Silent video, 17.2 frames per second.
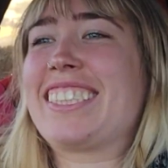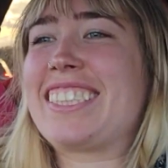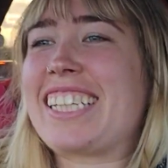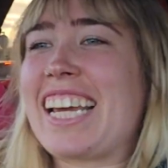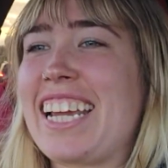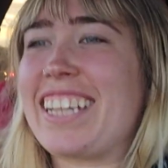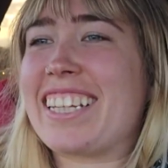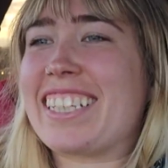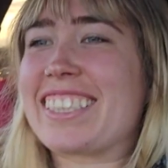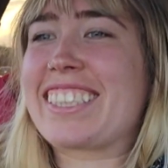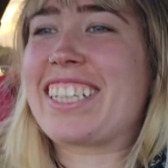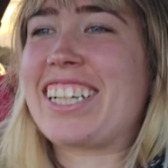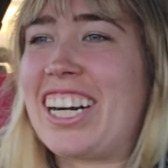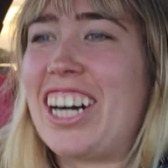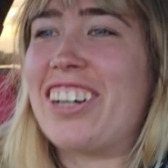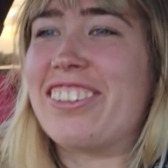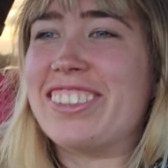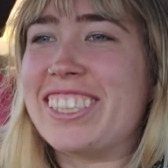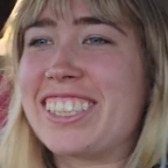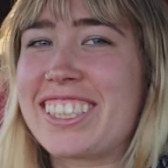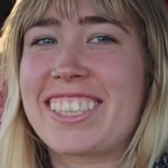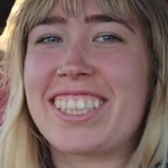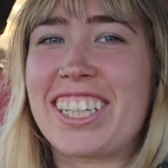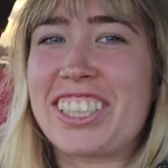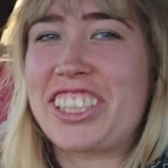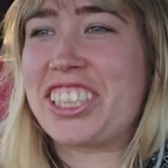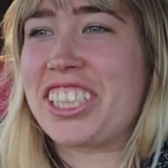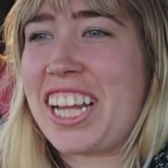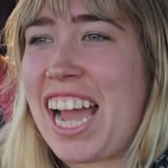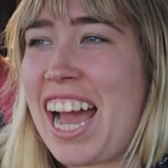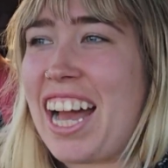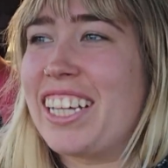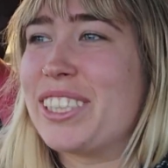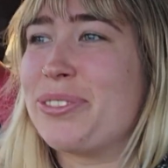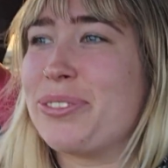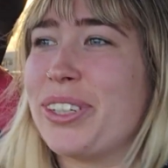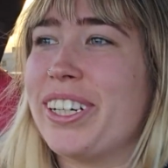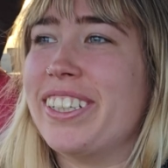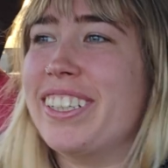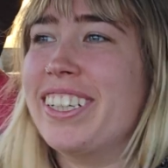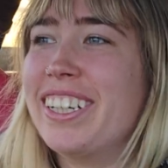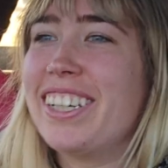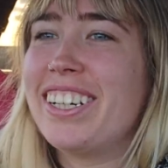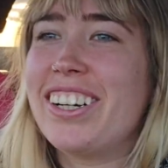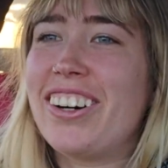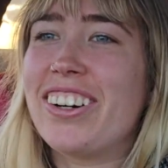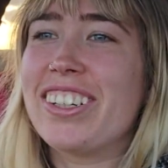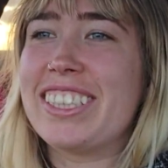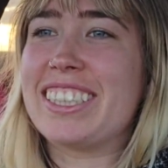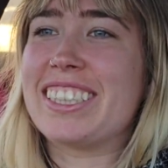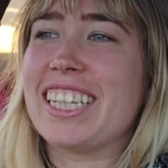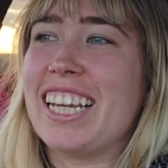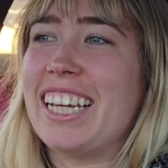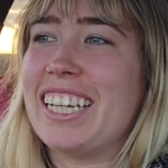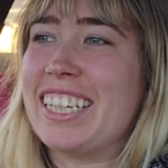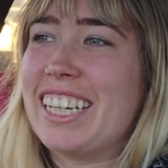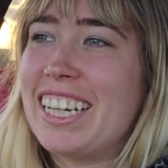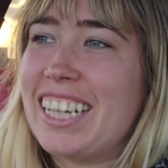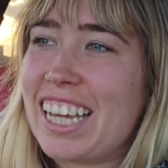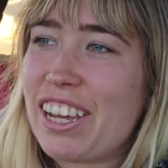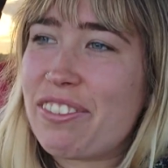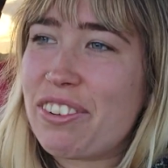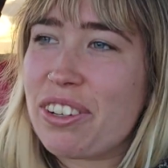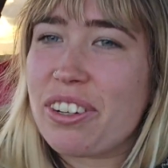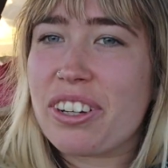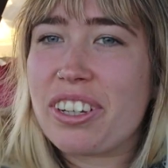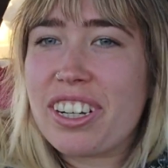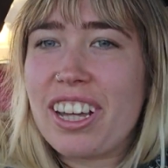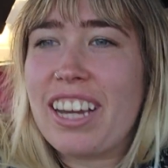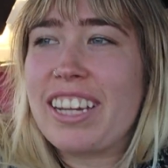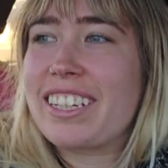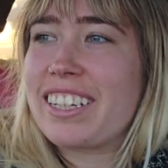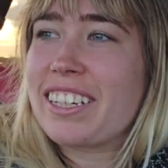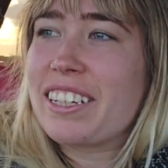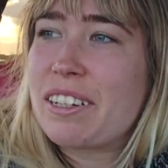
Sake, this car is such an asbo. Honestly, if you could like...